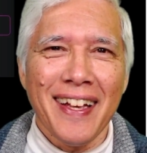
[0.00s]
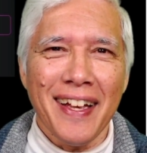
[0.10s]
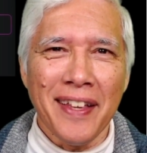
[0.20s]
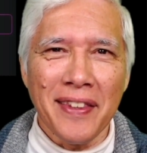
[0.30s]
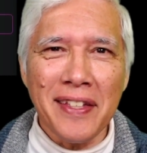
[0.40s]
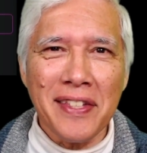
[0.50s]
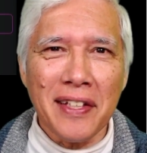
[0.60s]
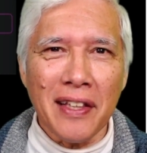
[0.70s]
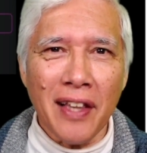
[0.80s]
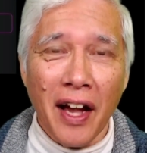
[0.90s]
In this
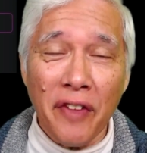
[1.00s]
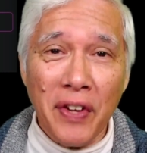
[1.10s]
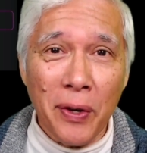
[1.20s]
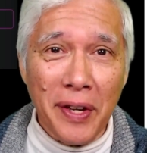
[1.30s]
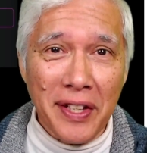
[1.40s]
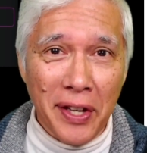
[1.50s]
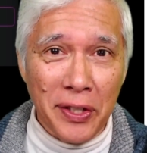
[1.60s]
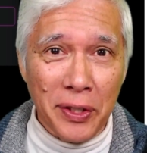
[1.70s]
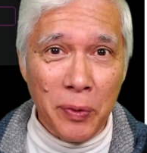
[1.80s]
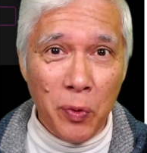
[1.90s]
live coding
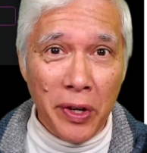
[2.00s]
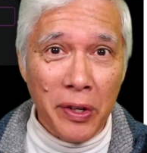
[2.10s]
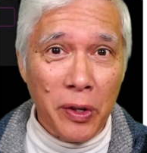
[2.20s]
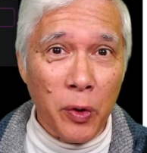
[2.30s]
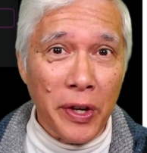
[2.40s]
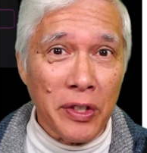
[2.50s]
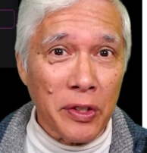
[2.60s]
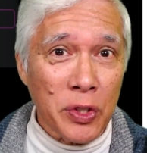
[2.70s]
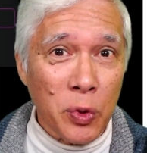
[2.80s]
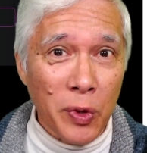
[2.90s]
session, we are going to
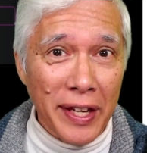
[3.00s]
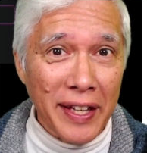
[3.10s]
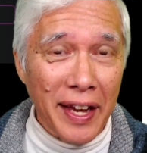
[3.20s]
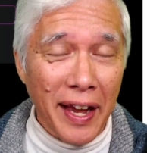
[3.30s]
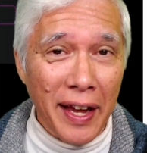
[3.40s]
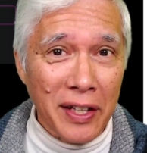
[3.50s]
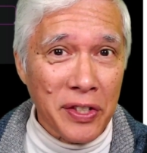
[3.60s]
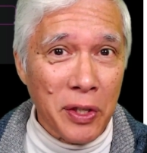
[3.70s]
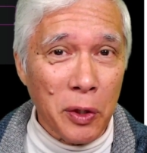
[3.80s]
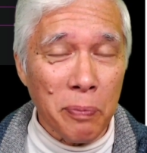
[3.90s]
tweak
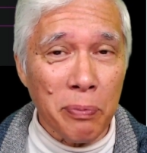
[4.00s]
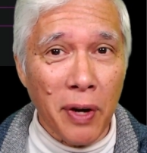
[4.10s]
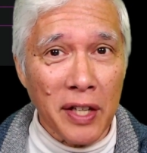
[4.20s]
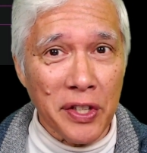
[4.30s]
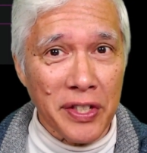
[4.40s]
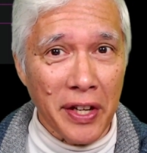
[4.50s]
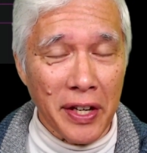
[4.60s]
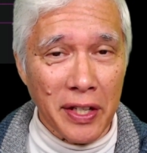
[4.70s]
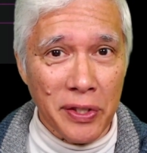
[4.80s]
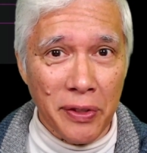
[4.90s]
Xcode project
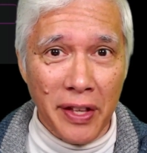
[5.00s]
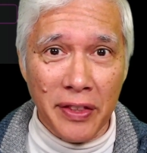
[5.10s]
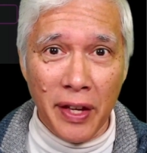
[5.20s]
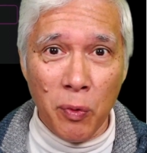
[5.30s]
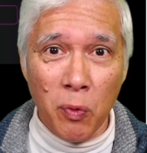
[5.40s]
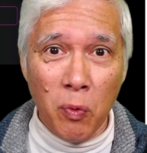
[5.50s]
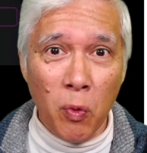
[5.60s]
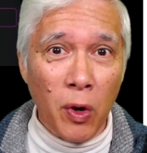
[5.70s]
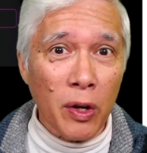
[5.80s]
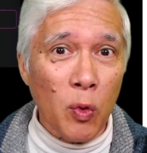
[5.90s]
settings so that they
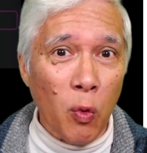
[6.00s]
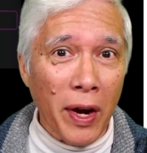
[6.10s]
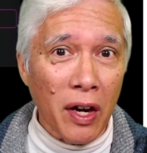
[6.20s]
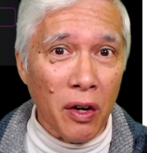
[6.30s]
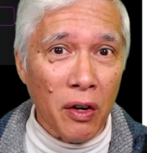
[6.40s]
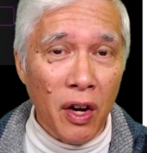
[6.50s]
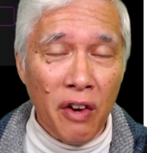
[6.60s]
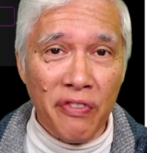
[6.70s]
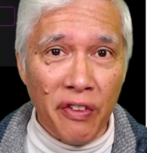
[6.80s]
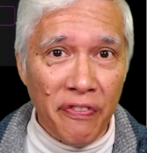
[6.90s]
work well
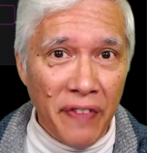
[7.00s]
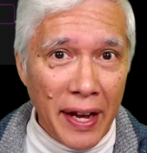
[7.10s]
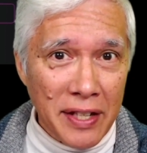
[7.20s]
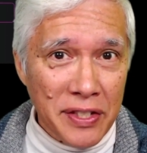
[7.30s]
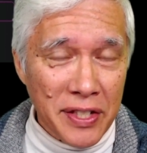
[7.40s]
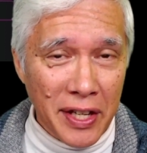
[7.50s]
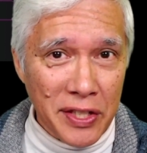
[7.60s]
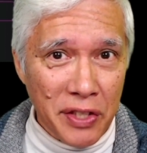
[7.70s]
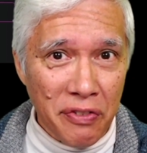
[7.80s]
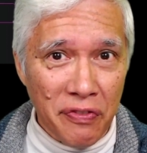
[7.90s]
for fast
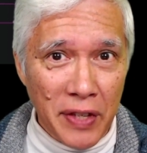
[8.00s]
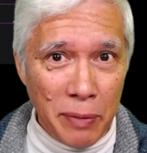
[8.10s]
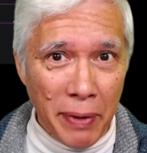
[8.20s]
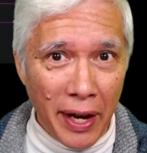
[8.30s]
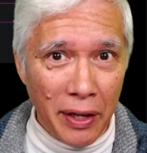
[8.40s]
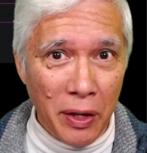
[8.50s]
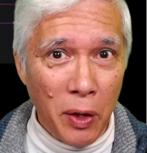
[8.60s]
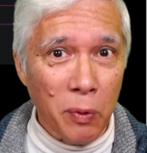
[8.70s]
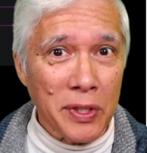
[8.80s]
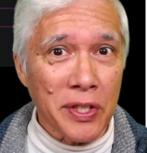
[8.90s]
test feedback,
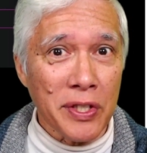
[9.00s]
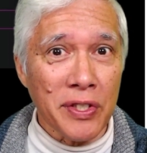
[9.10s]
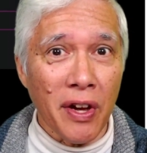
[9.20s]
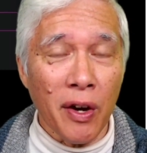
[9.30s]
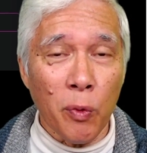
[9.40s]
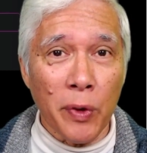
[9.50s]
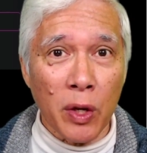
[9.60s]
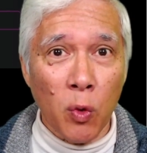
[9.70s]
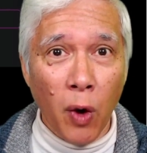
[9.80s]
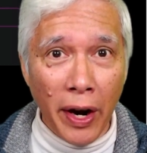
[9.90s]
which is a
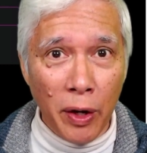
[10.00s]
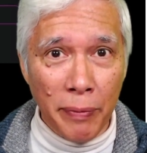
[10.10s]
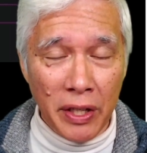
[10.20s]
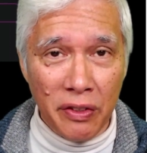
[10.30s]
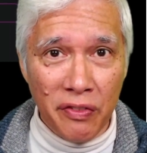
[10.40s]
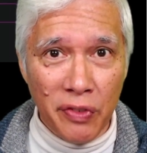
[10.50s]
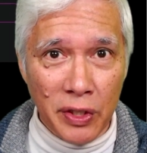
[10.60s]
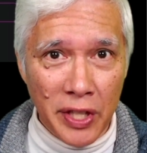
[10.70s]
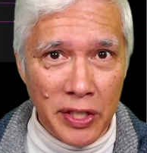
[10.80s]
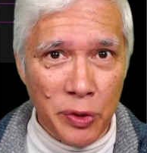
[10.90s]
requirement for
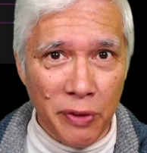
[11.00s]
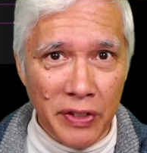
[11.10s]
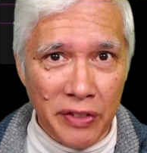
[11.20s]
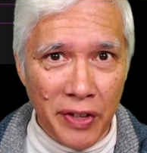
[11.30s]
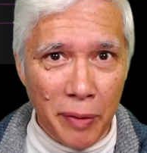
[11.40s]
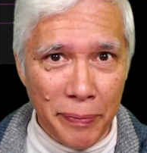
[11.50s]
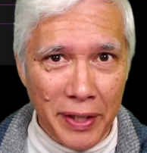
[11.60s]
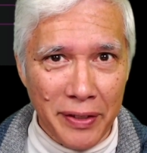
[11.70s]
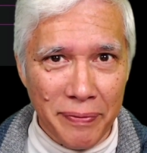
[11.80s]
test-driven development.